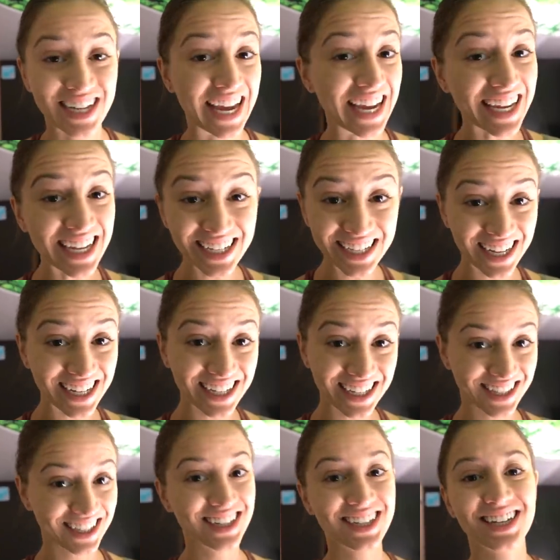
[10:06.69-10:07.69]
taking
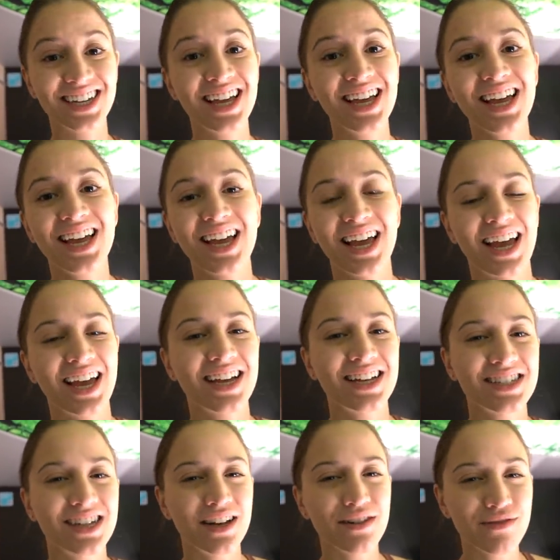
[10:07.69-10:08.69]
anything.
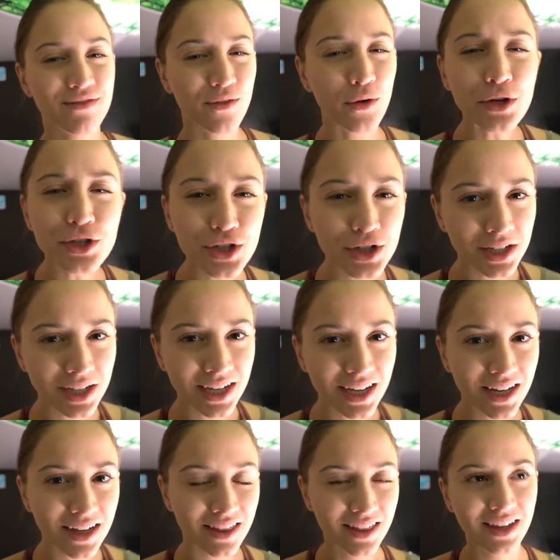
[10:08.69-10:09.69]
And
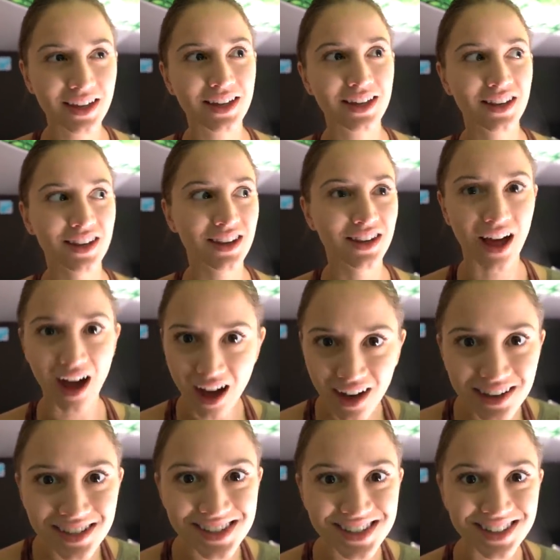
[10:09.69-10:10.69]
unfortunately, the
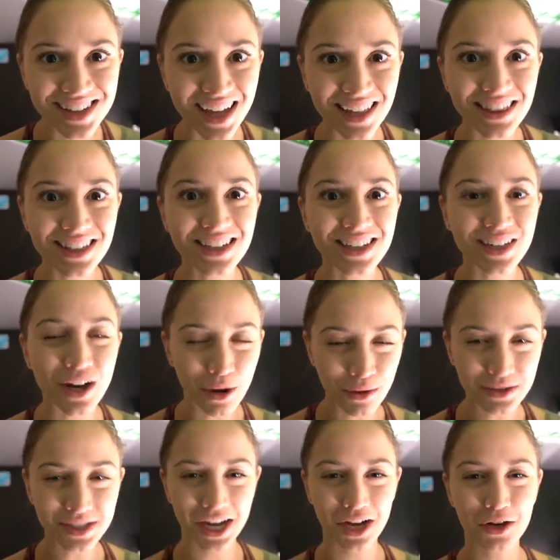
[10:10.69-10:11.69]
locks that the
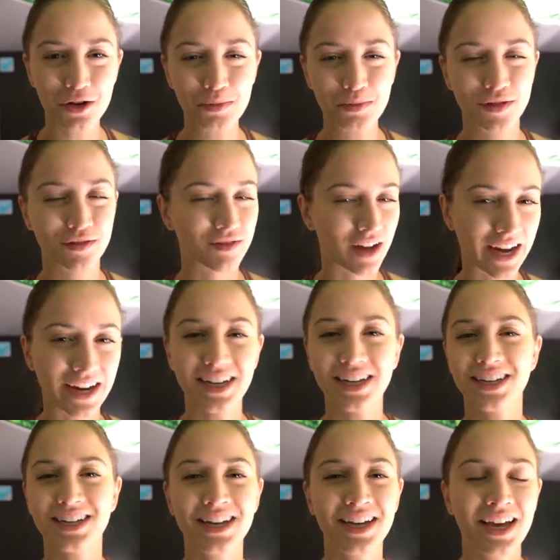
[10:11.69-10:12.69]
hotel
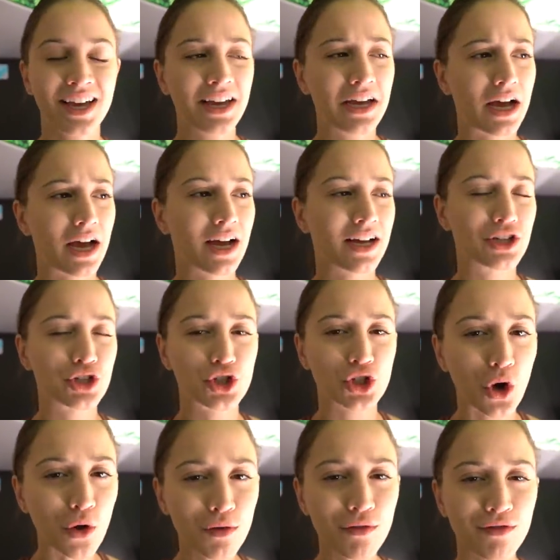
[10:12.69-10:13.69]
provided uh,
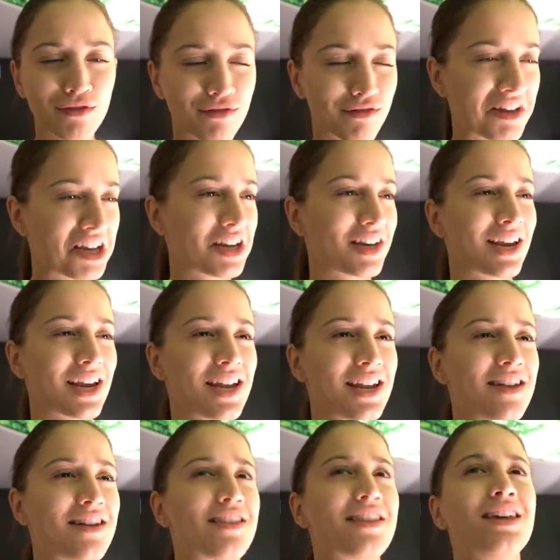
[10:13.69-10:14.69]
don't fit
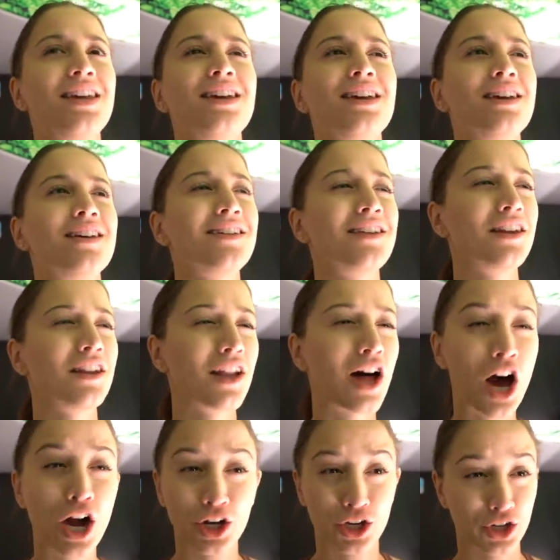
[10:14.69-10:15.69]
in the
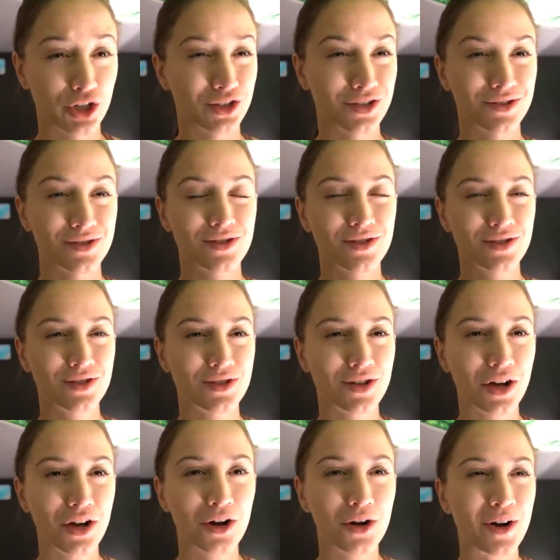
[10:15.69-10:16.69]
lockers.
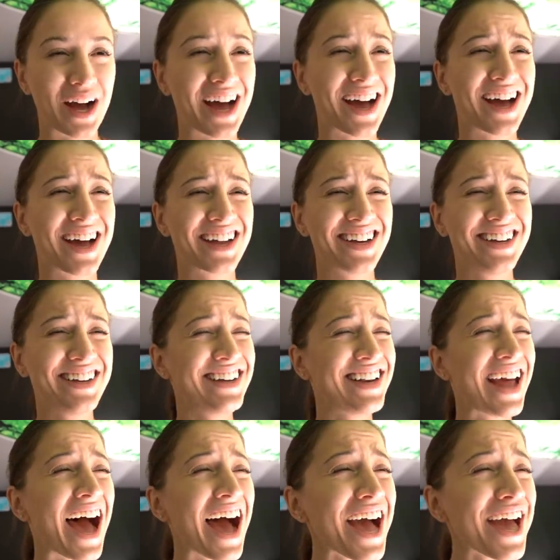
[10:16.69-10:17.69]
So uh,
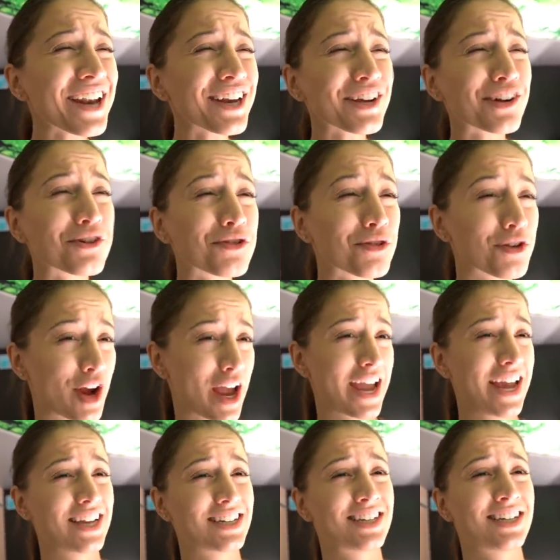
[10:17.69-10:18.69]
not
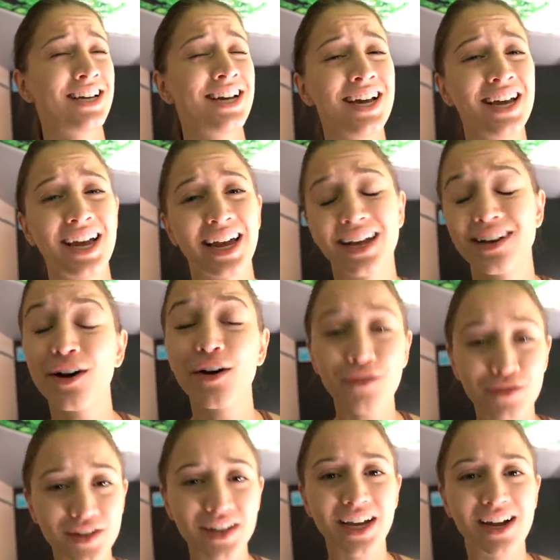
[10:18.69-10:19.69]
great. And
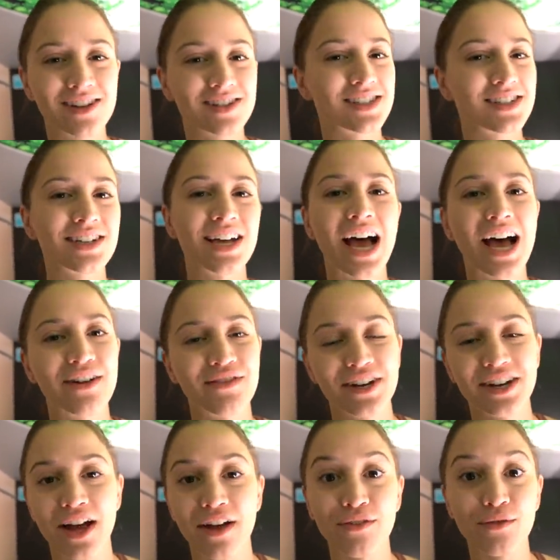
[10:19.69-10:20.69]
hopefully I'll still have
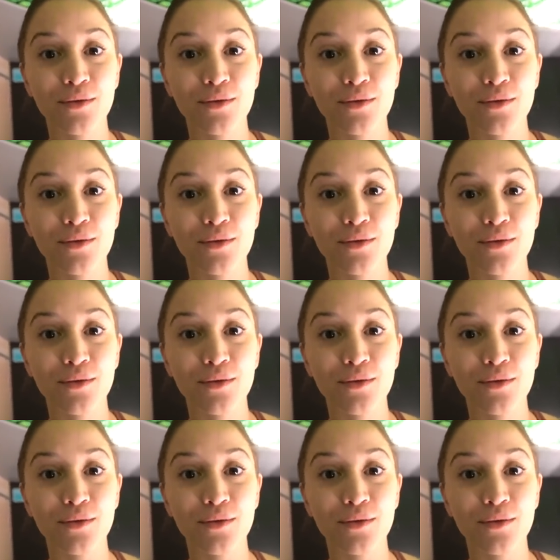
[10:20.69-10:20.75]
enough